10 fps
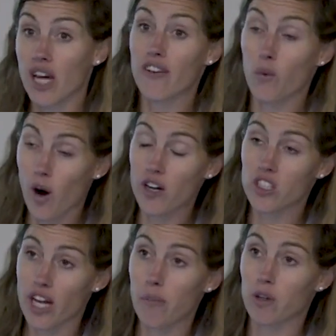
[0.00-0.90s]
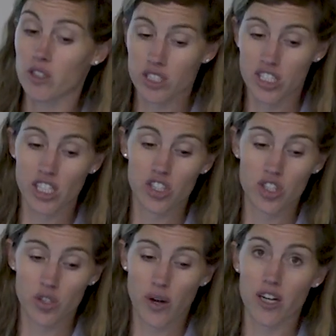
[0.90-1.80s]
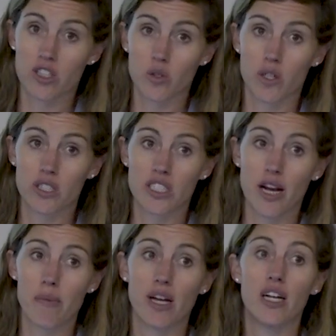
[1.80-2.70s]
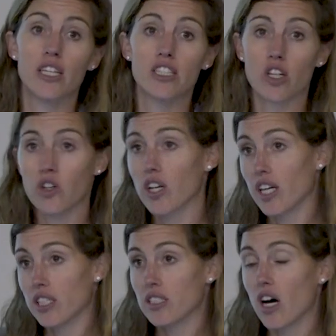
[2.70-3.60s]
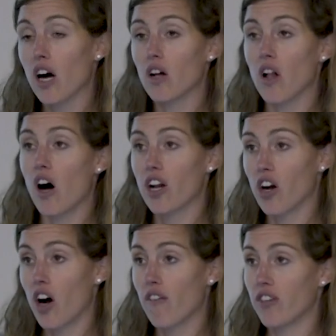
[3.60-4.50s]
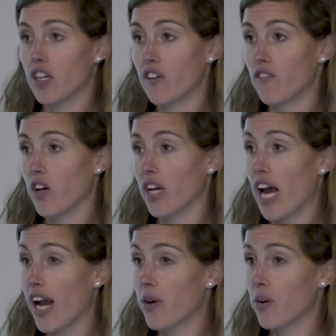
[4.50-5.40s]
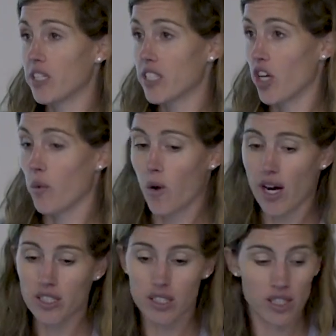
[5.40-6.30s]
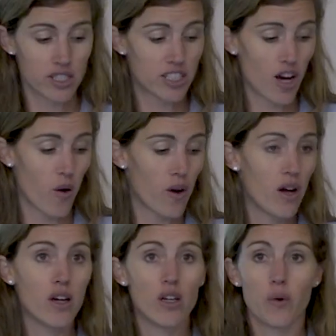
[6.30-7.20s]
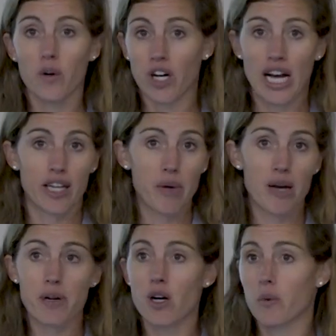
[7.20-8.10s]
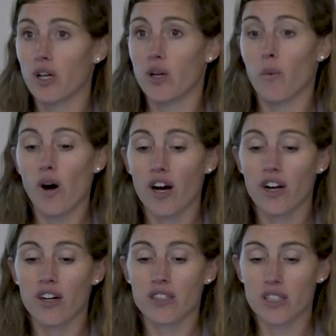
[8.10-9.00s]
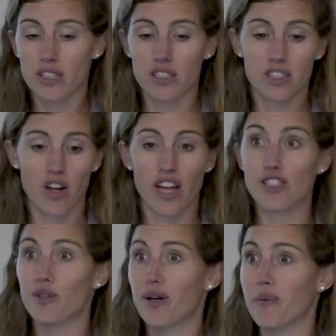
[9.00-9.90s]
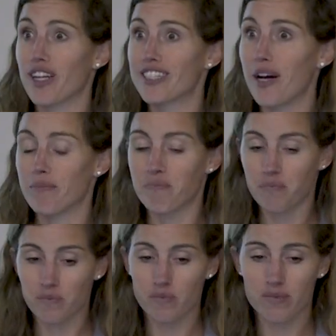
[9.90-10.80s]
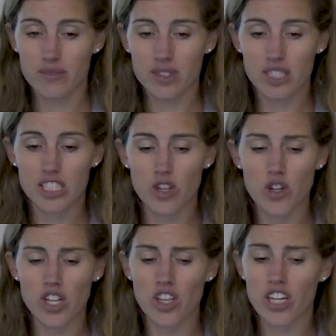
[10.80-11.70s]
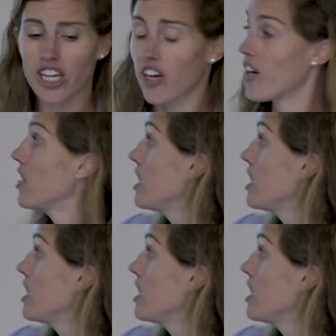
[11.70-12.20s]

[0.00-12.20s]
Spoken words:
water samples, tissue, air, soil, sediment, so you can toggle on and off the different categories that you want. So we're in Alabama, we're in water, so that's what we looked up. So you can look here,